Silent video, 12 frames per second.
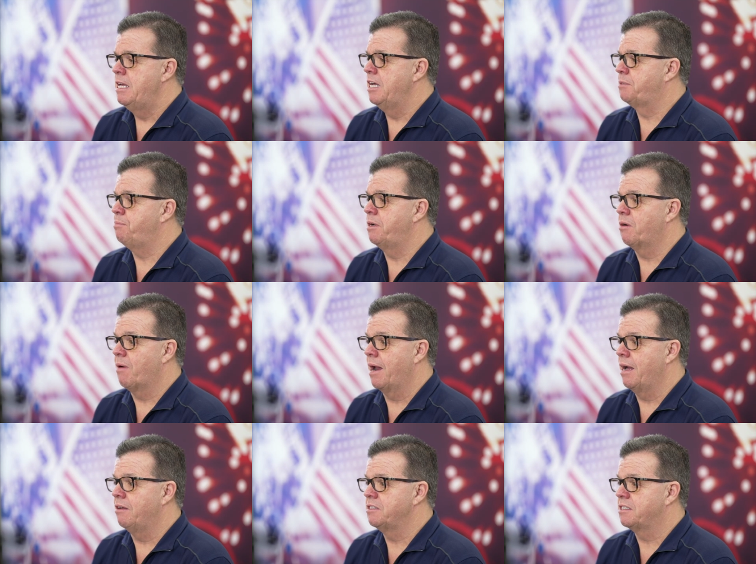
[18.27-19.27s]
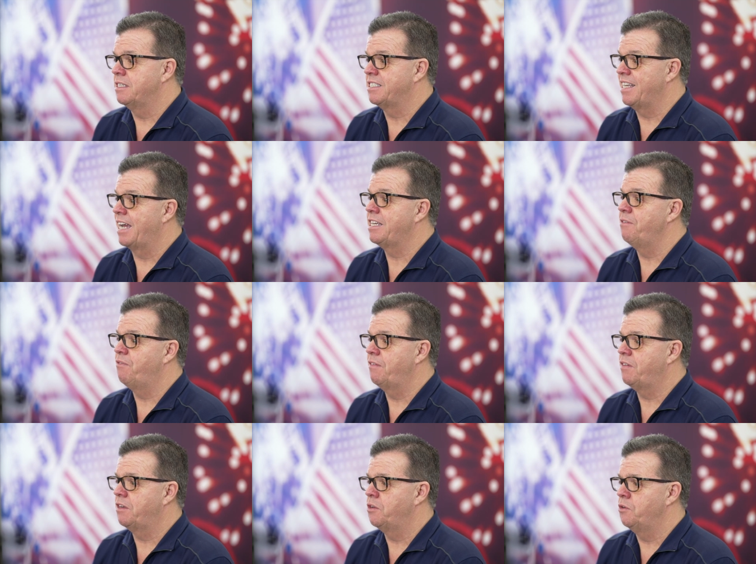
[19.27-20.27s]
It's been around since
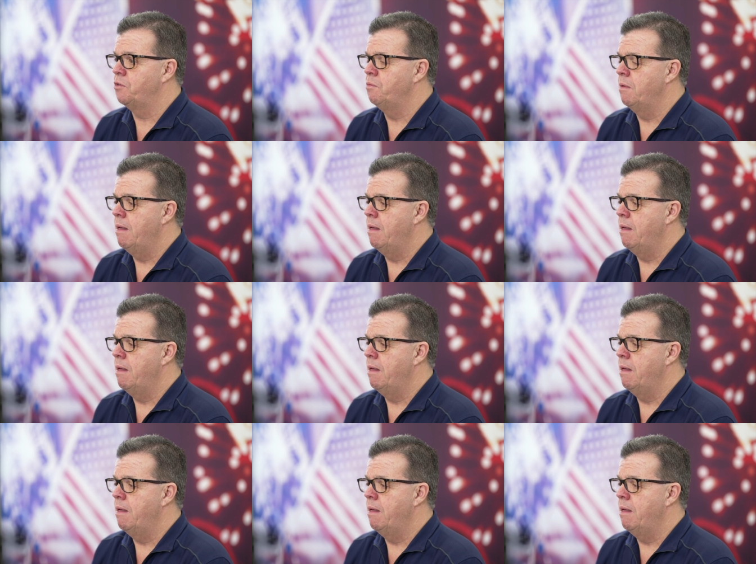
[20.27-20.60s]
1952.